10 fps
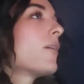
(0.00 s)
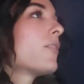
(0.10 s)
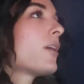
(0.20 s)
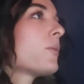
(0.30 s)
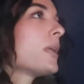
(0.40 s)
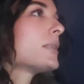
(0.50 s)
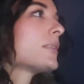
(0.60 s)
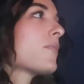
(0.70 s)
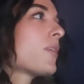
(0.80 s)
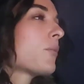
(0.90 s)
there is
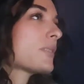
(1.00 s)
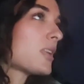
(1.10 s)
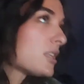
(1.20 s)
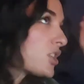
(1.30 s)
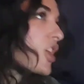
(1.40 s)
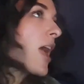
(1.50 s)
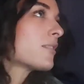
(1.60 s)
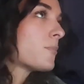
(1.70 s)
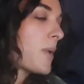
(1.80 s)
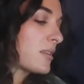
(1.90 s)
an
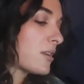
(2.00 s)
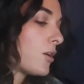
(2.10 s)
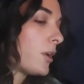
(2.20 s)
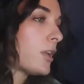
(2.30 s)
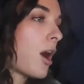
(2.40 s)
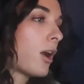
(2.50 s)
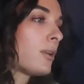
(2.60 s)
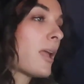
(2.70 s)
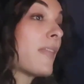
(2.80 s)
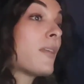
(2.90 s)
enchantment going
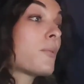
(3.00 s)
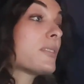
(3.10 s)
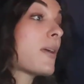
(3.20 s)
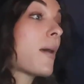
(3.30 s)
on, and there is a